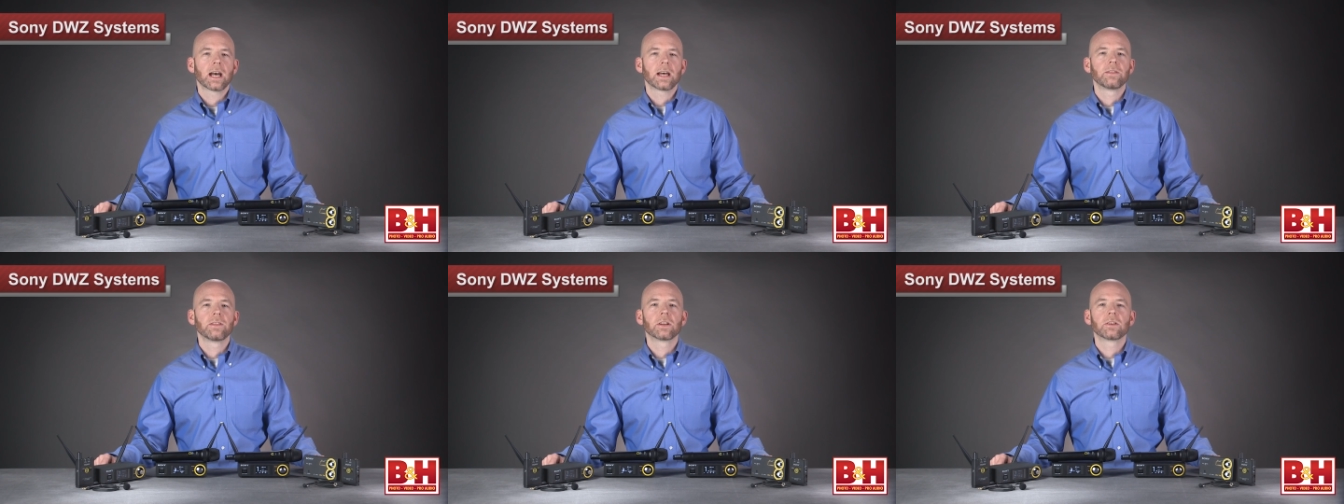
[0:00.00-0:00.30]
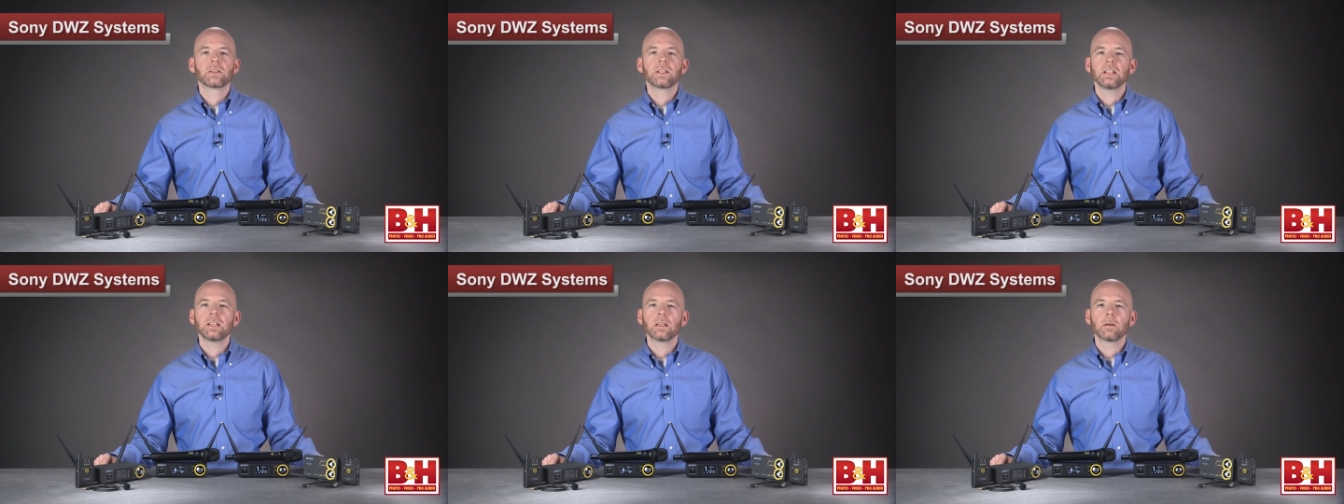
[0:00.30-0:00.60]
and
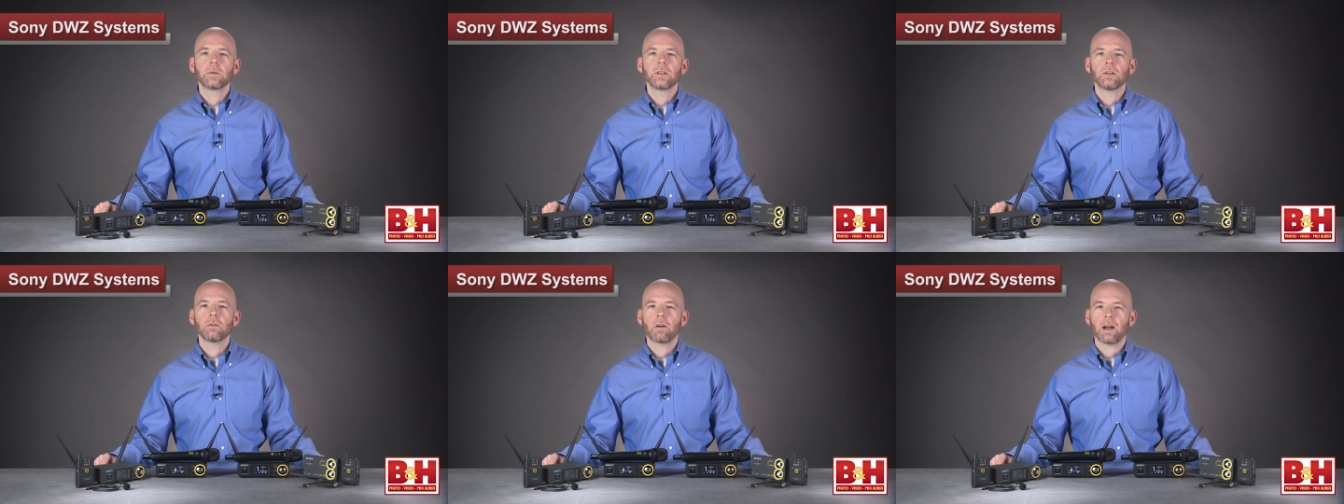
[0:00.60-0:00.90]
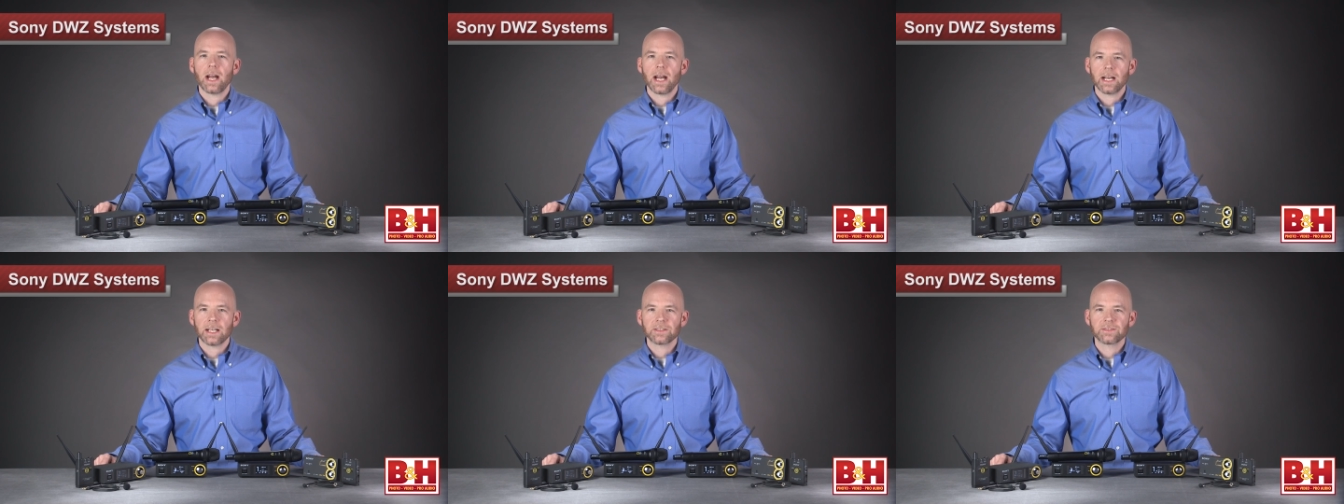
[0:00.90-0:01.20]
their
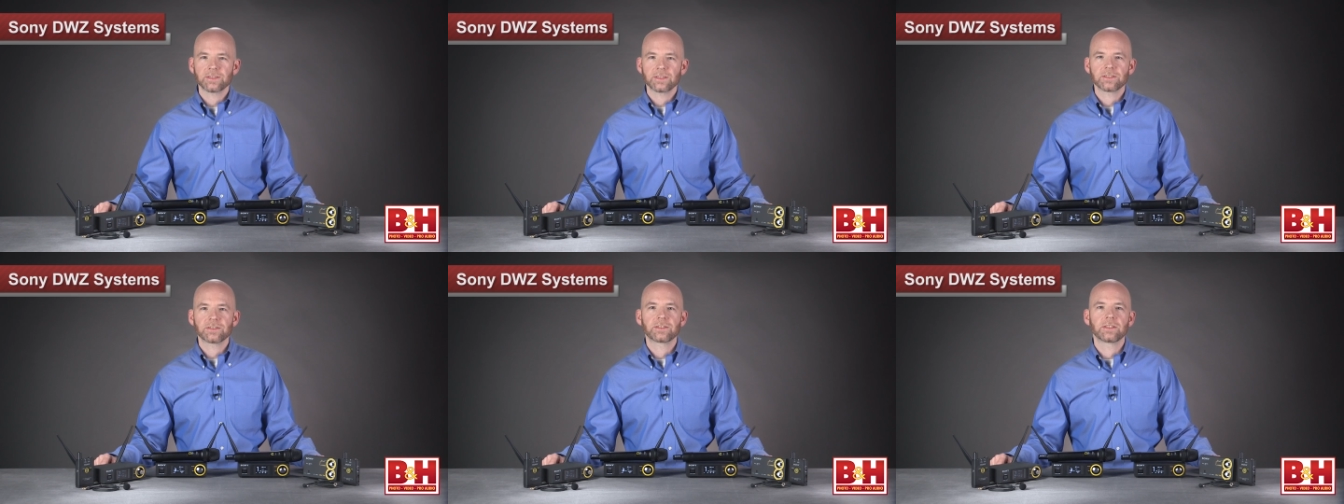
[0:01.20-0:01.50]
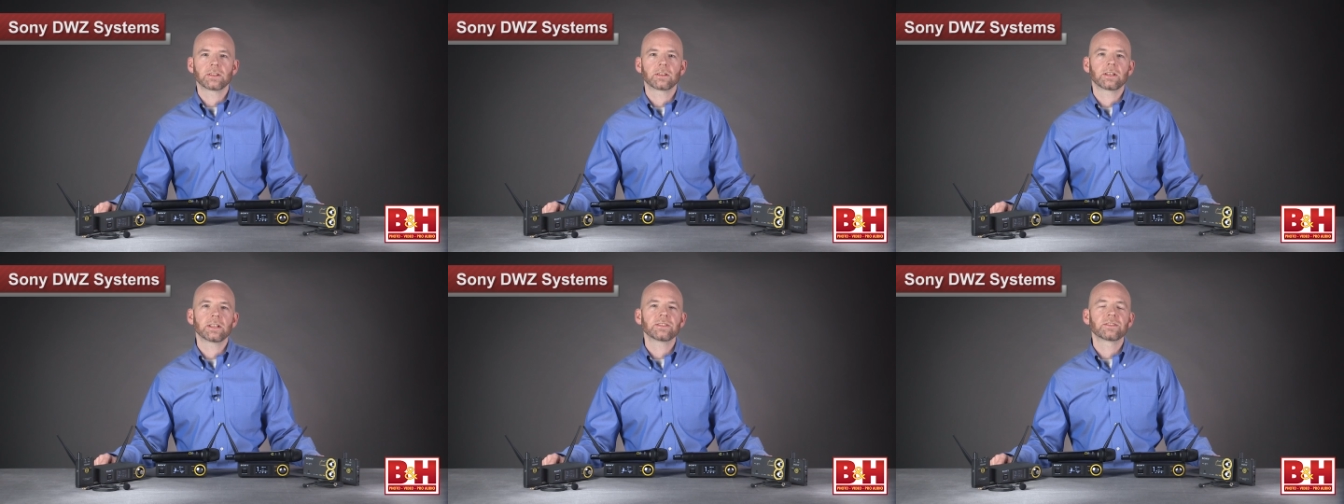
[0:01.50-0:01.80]
DWX
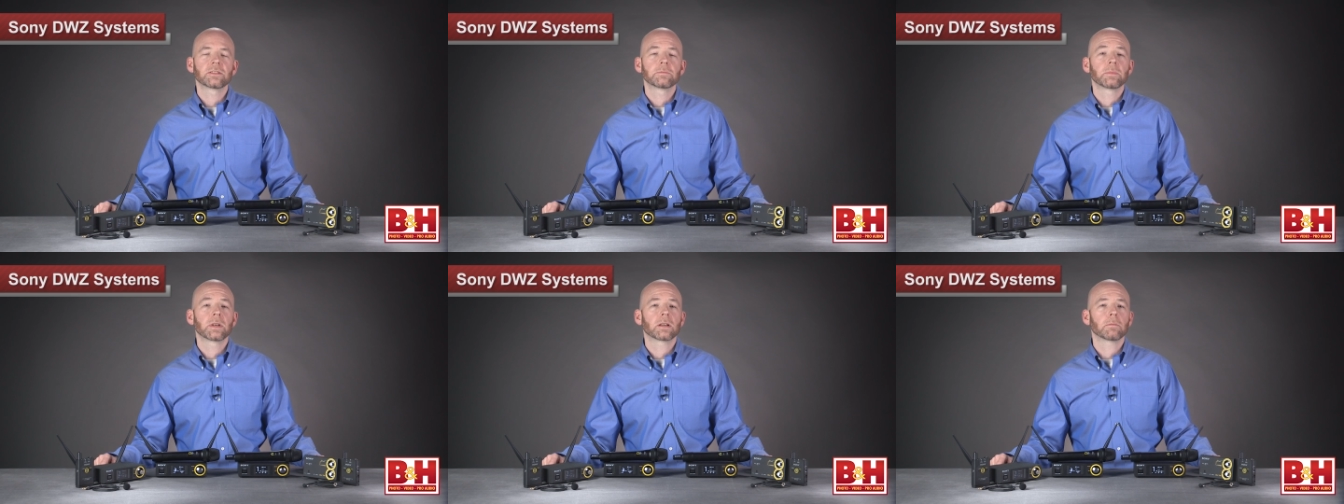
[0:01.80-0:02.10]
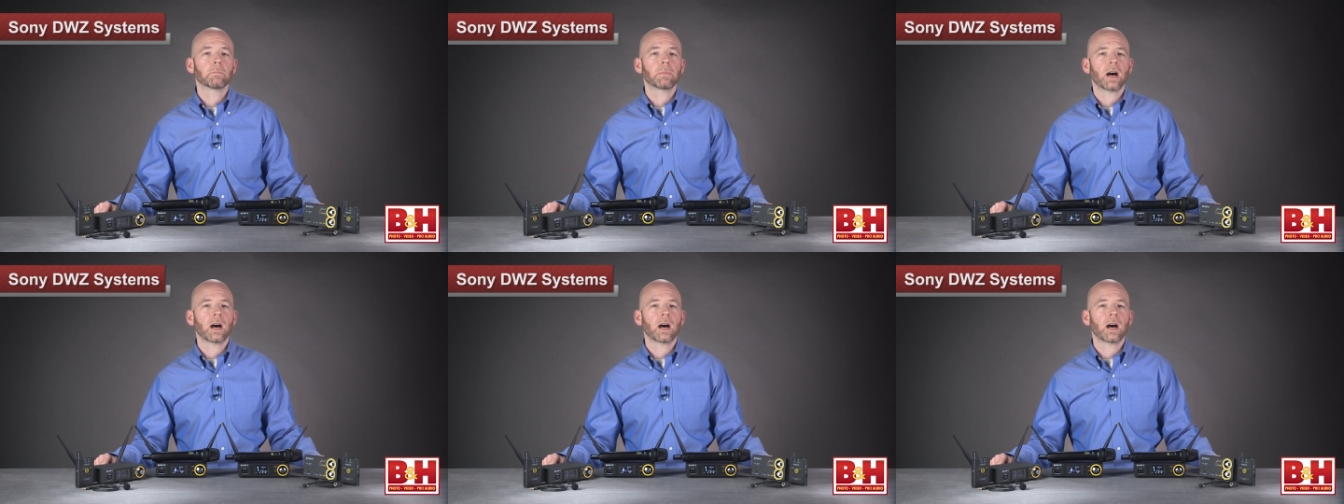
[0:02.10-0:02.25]
series has been a